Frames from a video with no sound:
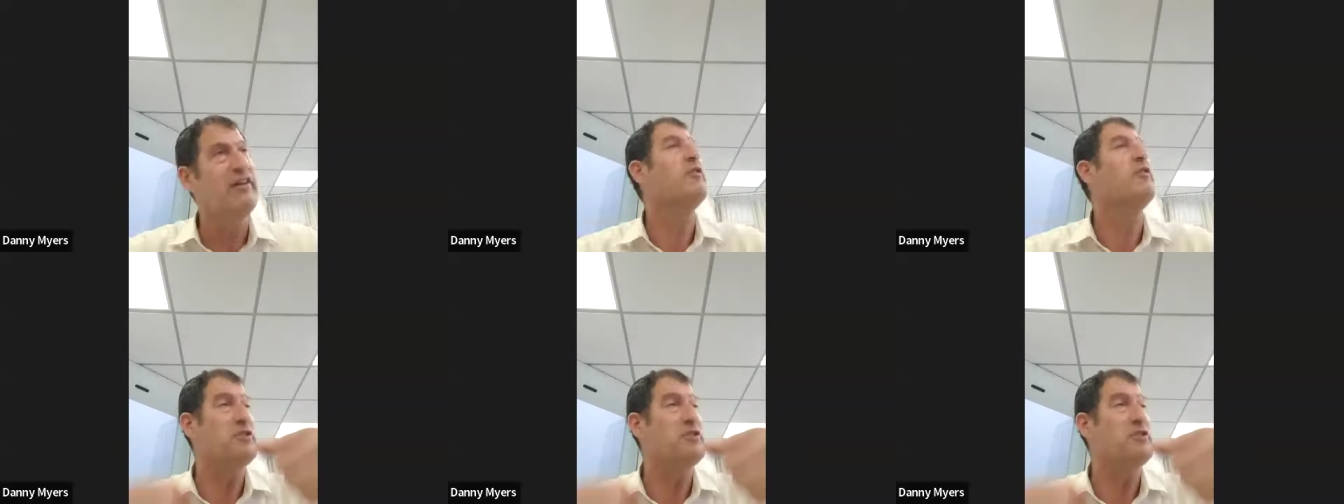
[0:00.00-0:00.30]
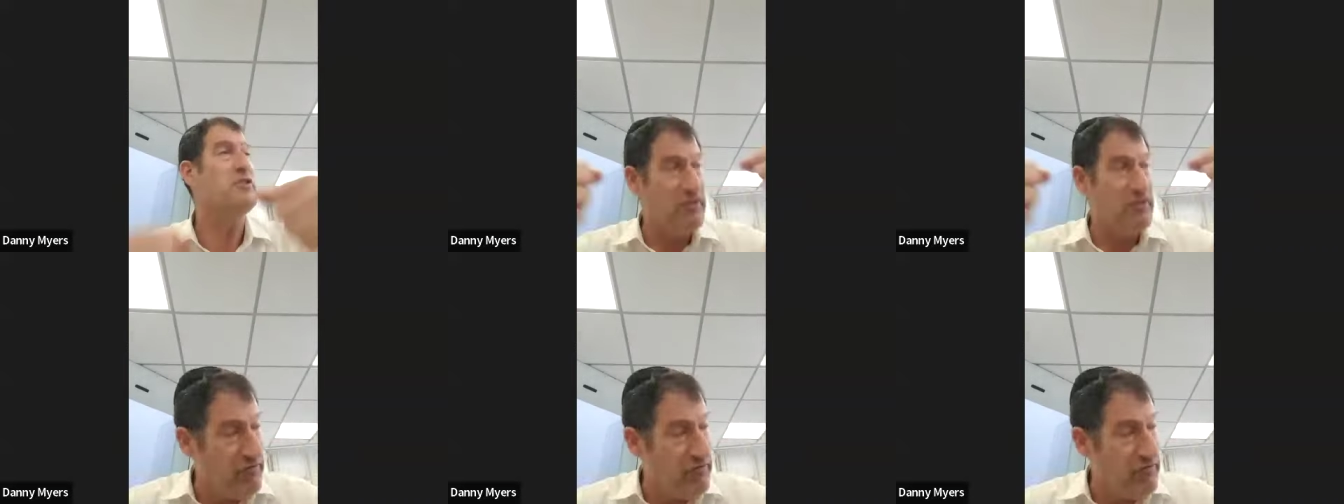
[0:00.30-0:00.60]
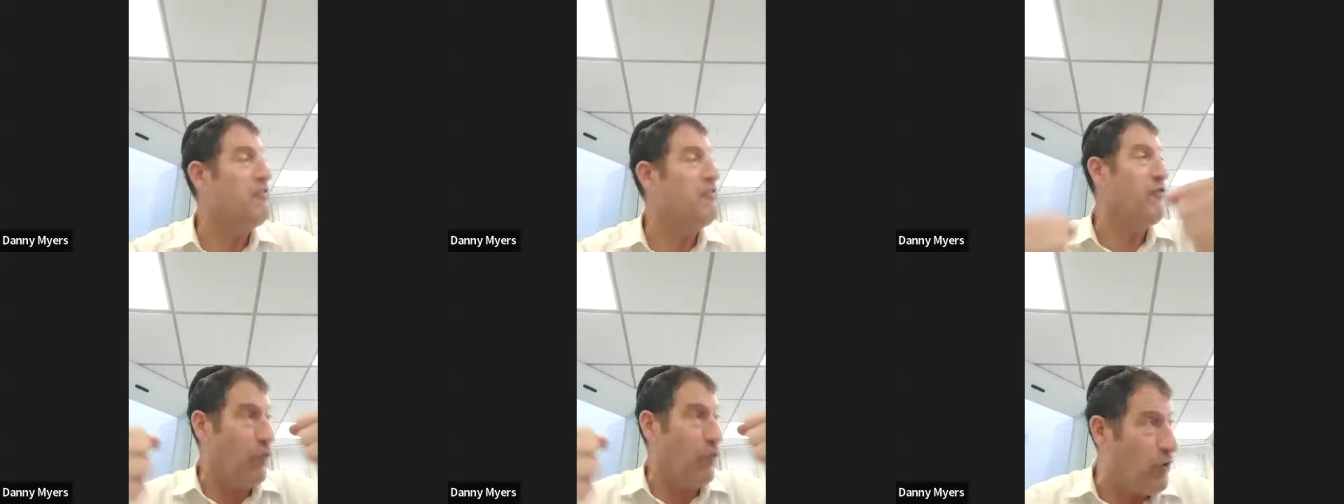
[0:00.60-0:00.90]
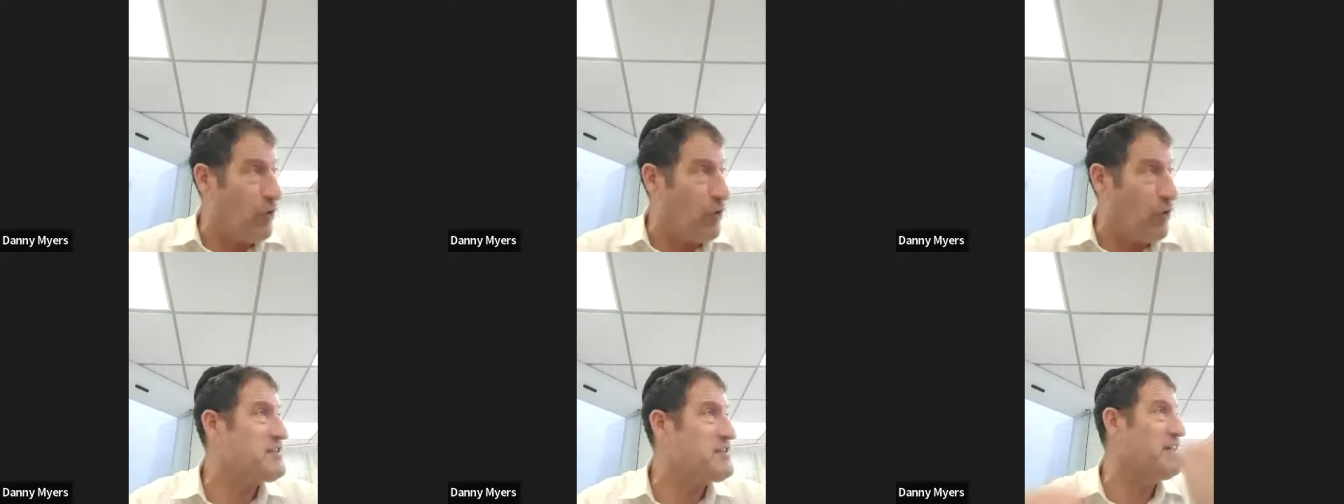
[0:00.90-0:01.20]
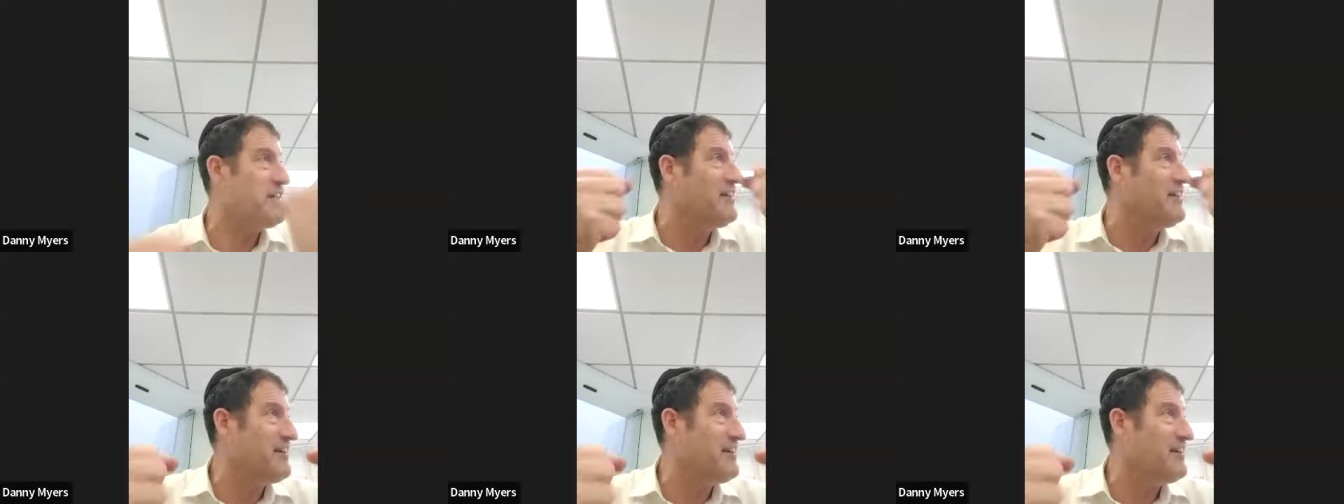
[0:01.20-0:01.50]
We should reinforce it,
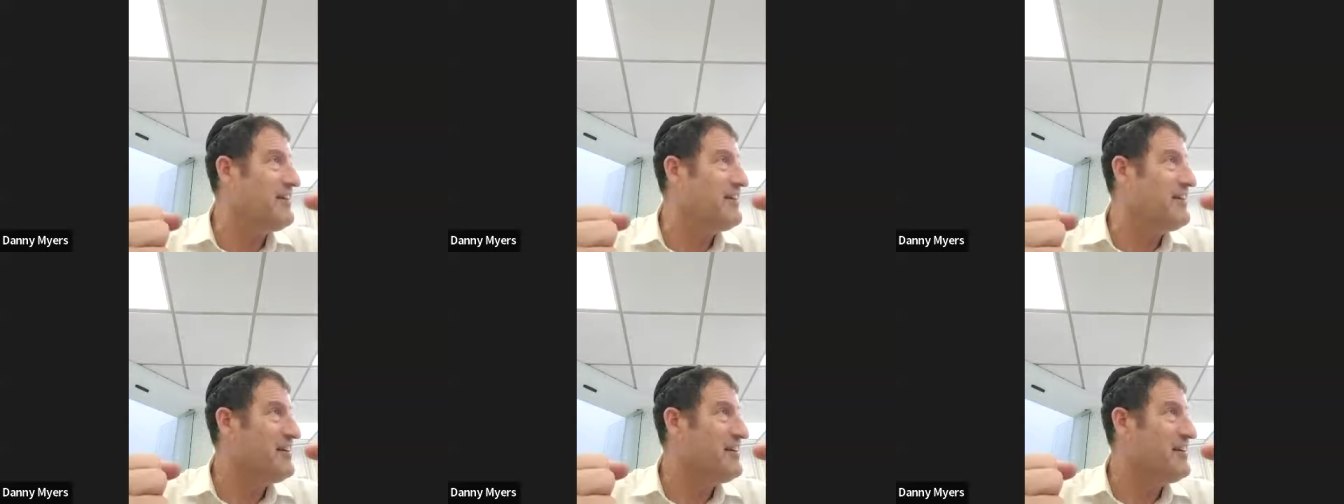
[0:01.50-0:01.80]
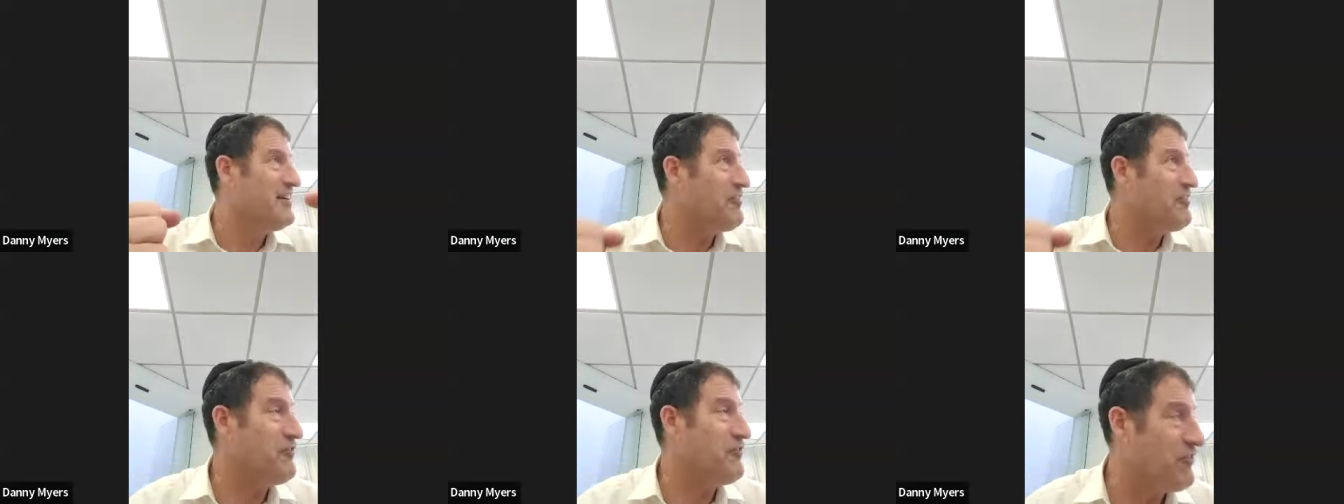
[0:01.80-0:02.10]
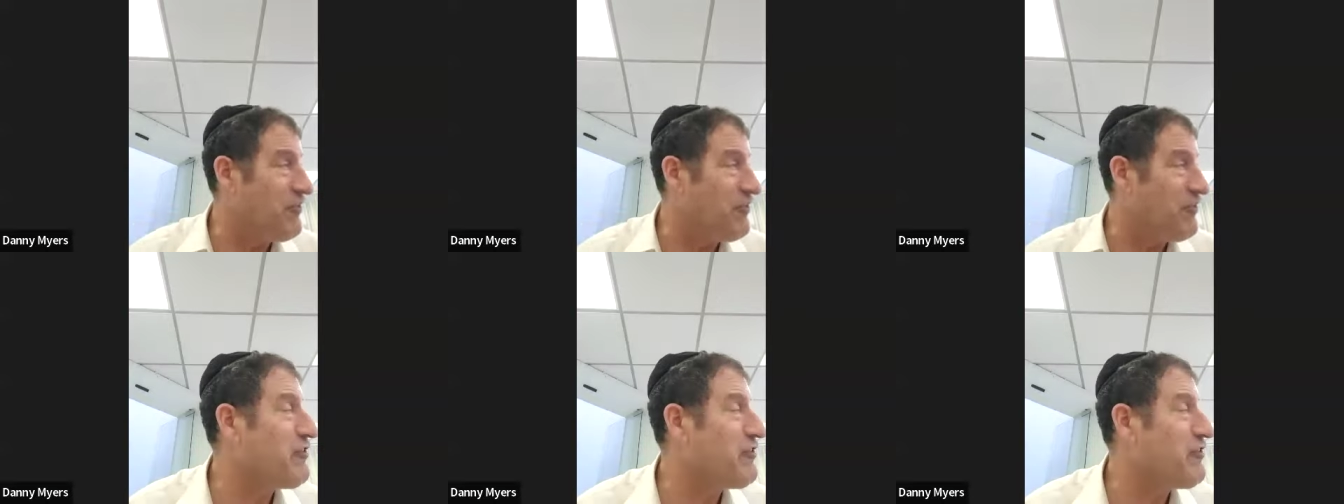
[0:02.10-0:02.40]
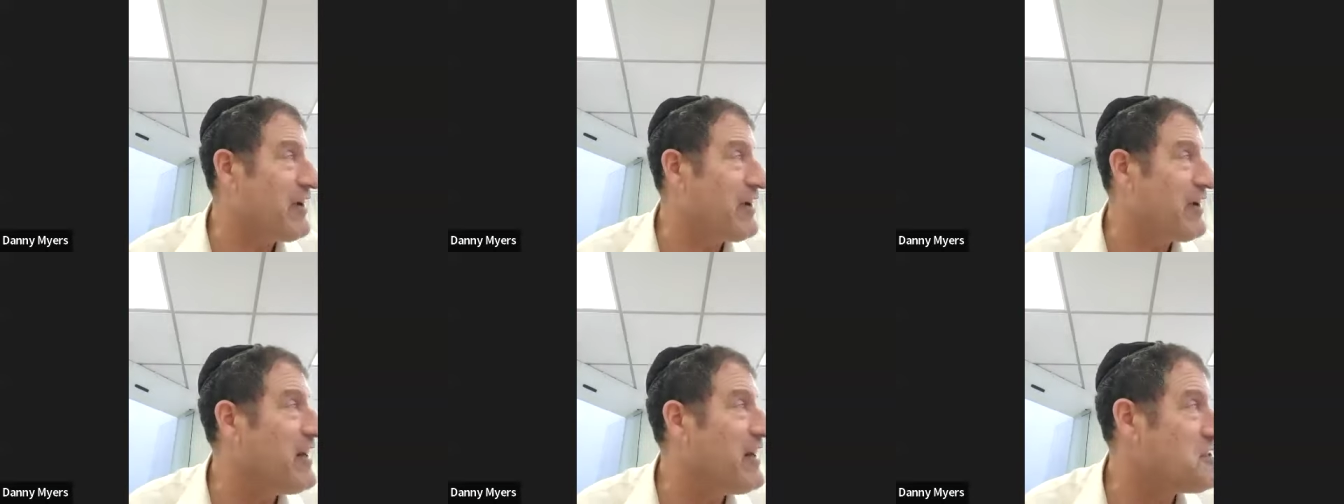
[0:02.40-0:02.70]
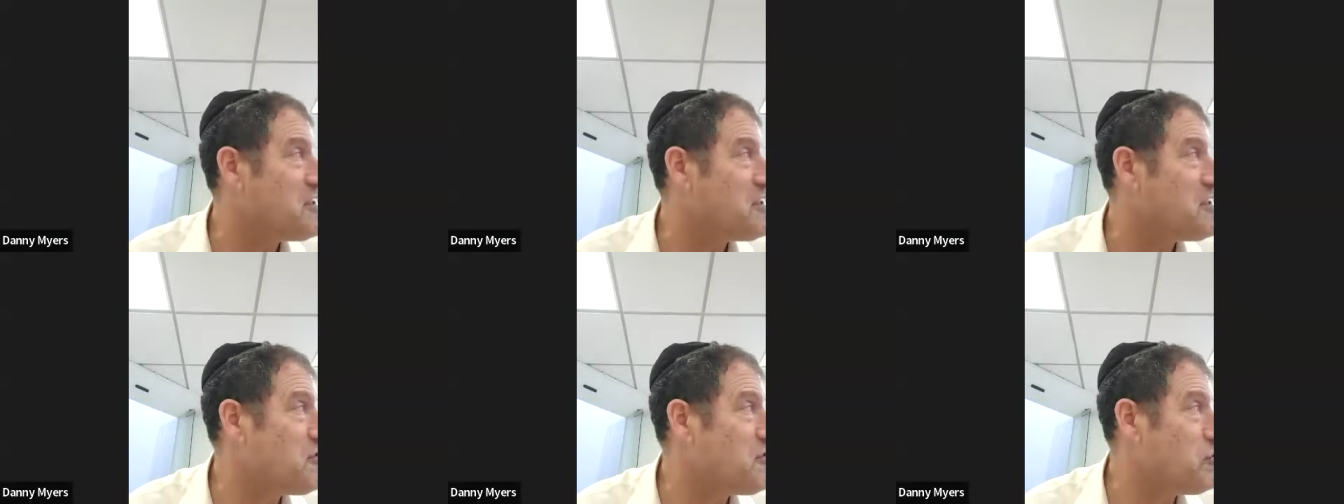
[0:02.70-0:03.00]
invigorate
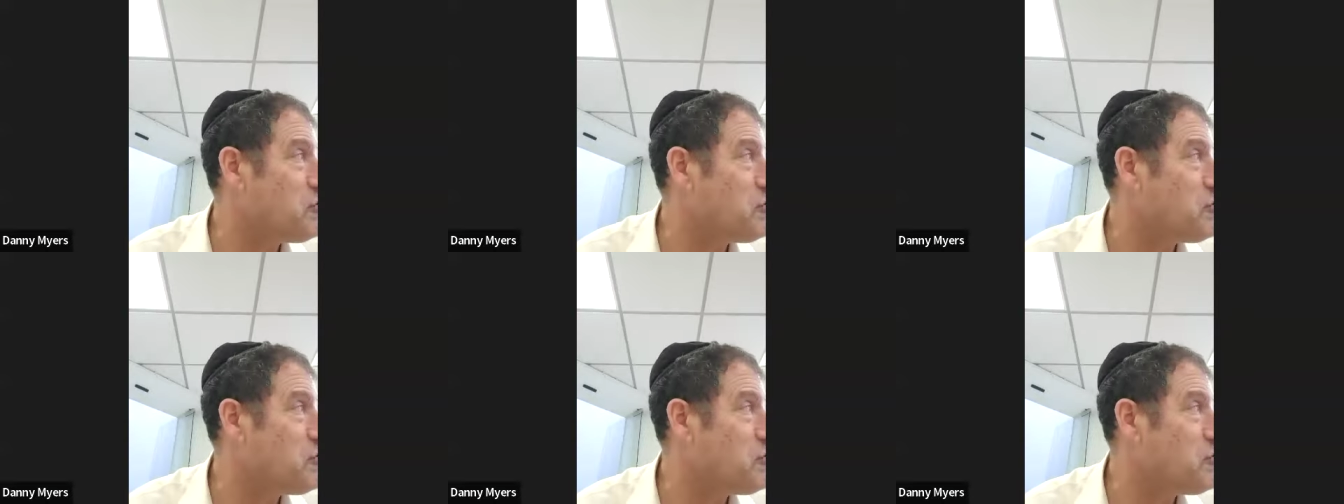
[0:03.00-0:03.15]
ourselves as what we